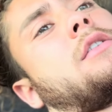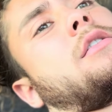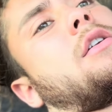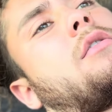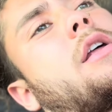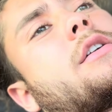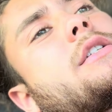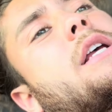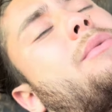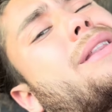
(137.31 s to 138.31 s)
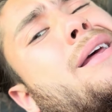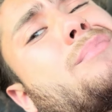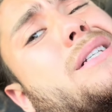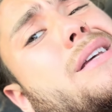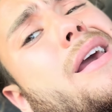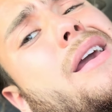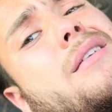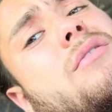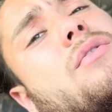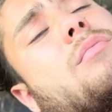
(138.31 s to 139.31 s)
Don't let her sit with an empty tank,
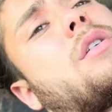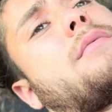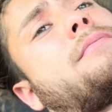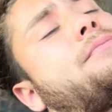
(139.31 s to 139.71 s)
you feel me?